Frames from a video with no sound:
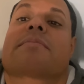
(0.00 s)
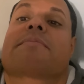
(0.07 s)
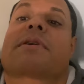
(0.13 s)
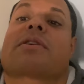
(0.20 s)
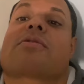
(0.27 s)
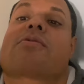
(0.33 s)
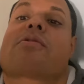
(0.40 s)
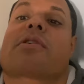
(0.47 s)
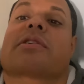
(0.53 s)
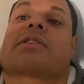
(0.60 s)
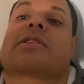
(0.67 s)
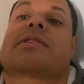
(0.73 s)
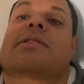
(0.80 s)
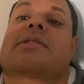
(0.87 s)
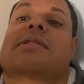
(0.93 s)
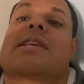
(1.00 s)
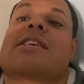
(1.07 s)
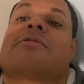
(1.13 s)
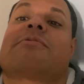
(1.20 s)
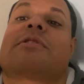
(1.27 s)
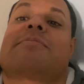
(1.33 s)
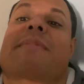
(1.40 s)
But of course,
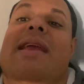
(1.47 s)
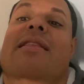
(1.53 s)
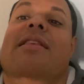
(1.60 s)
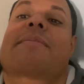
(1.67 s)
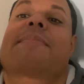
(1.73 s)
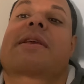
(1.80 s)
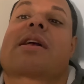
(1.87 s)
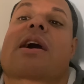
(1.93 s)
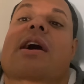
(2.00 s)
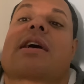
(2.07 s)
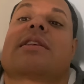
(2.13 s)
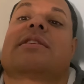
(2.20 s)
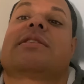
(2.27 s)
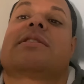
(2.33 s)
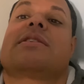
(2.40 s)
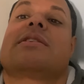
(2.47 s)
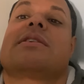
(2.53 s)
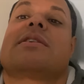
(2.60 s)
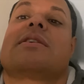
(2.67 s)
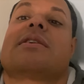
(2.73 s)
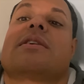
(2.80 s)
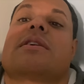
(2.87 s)
this was mainly because
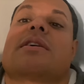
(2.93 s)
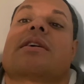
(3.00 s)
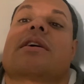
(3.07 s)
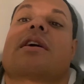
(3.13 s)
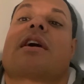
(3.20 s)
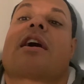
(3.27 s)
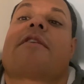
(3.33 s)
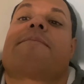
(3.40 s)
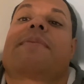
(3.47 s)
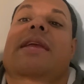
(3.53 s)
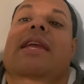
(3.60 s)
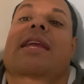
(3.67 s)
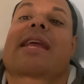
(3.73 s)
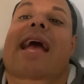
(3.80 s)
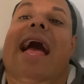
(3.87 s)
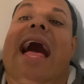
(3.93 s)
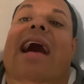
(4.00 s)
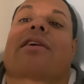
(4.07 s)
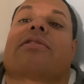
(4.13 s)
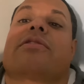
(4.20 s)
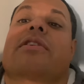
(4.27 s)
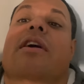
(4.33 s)
of being
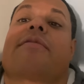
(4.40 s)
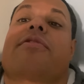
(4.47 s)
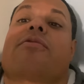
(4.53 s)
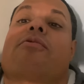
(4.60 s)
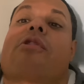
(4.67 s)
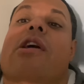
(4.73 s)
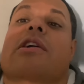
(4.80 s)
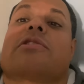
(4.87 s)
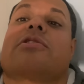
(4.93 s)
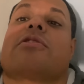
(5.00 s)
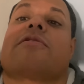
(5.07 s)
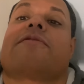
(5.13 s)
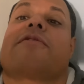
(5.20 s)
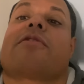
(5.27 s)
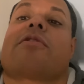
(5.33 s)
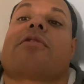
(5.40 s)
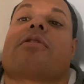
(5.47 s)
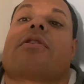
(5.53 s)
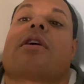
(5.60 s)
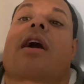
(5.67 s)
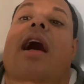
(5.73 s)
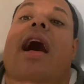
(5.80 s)
out of the water for
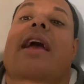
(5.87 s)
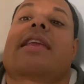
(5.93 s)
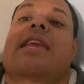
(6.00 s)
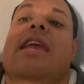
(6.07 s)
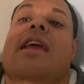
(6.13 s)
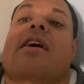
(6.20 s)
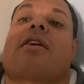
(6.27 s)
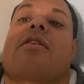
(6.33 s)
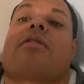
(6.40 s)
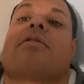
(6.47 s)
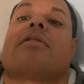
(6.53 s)
a year.